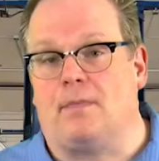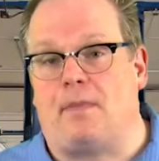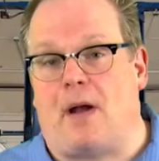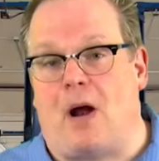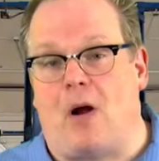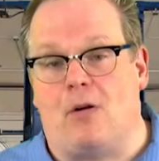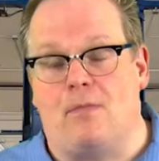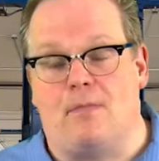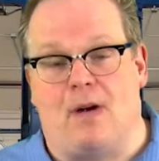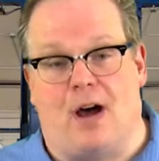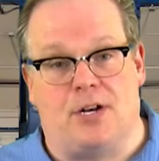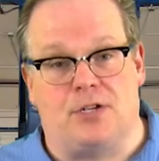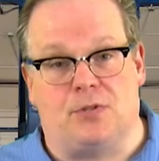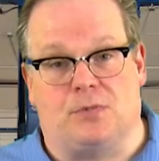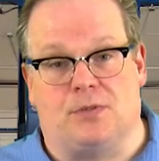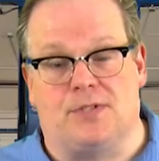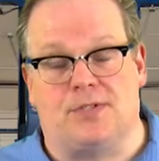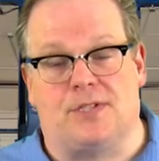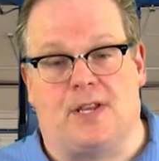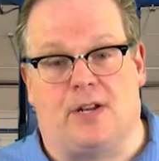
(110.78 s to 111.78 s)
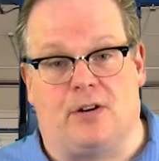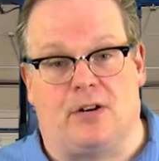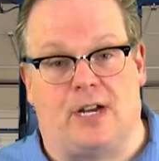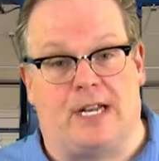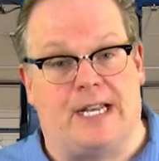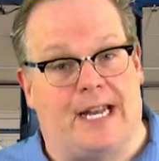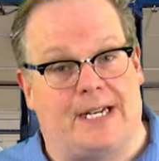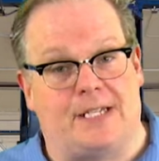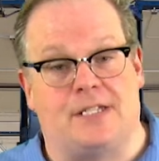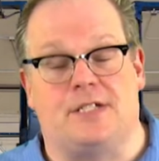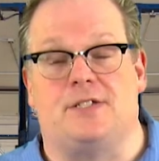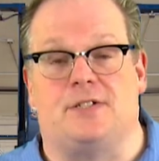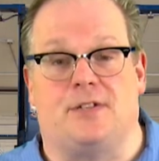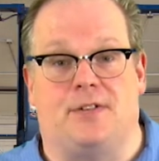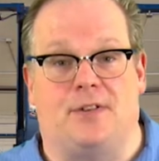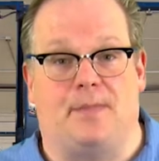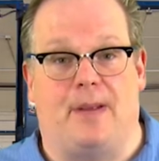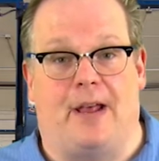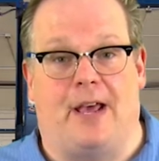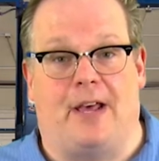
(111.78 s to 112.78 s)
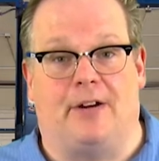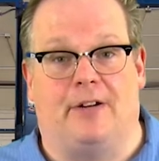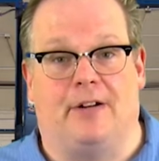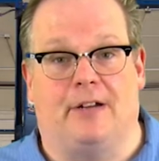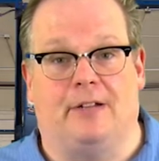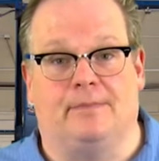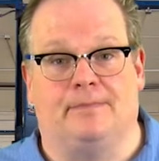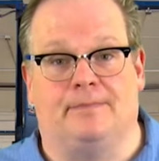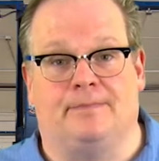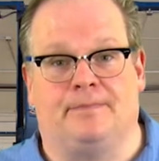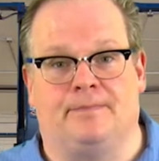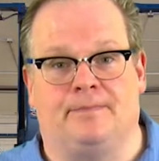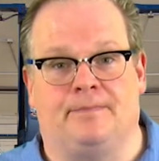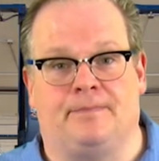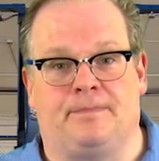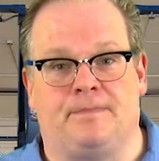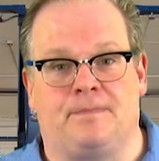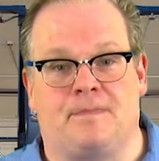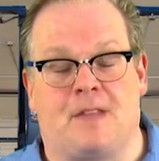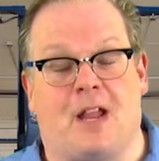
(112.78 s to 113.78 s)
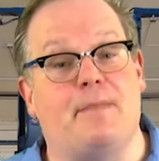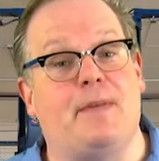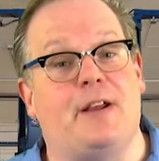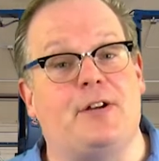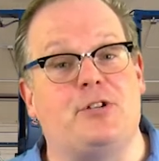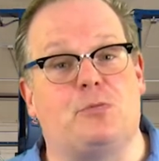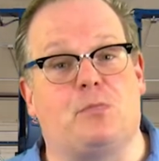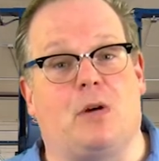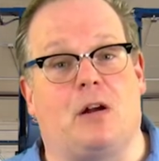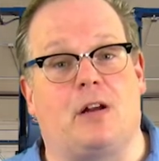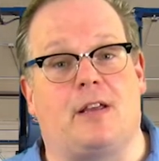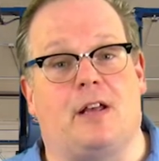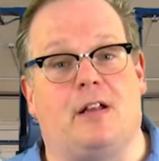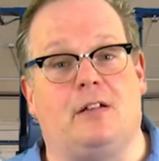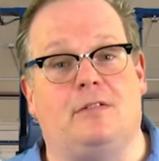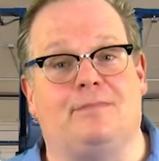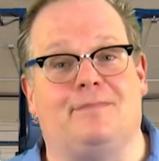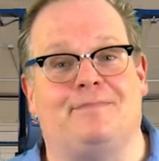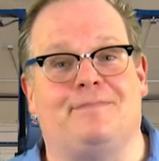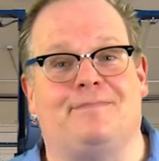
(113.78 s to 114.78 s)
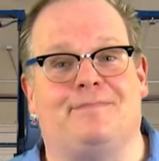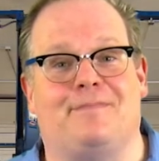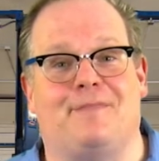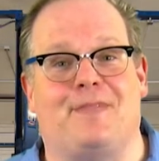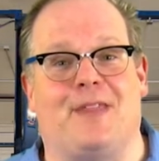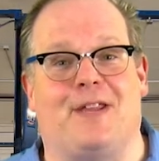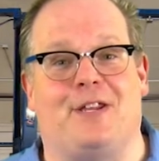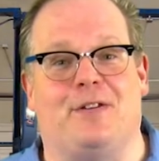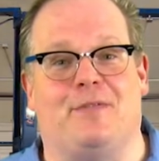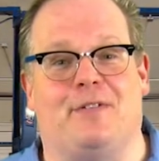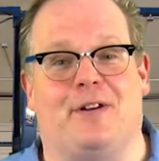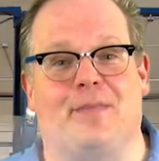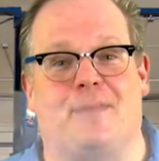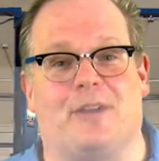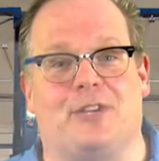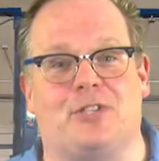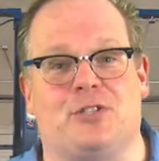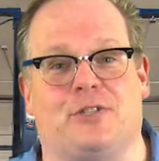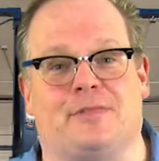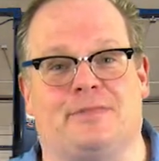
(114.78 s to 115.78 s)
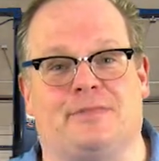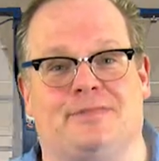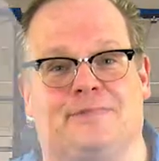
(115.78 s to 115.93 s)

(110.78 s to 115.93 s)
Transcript: power modules that are connected to the battery. I'm Andrew Markel. Thank you very much.